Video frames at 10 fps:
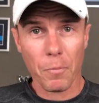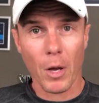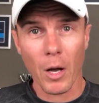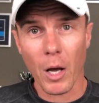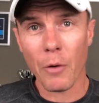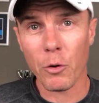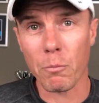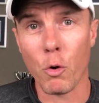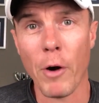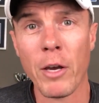I would
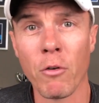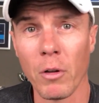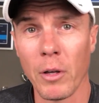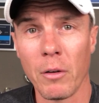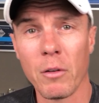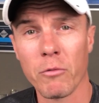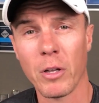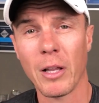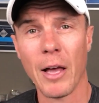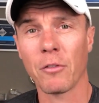more accurately
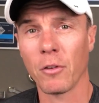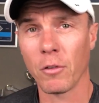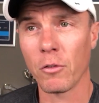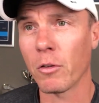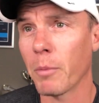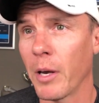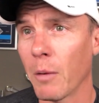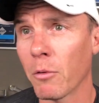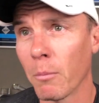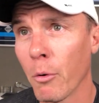class this as just being
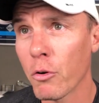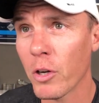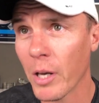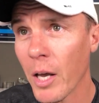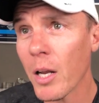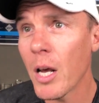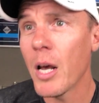absolute bullshit again.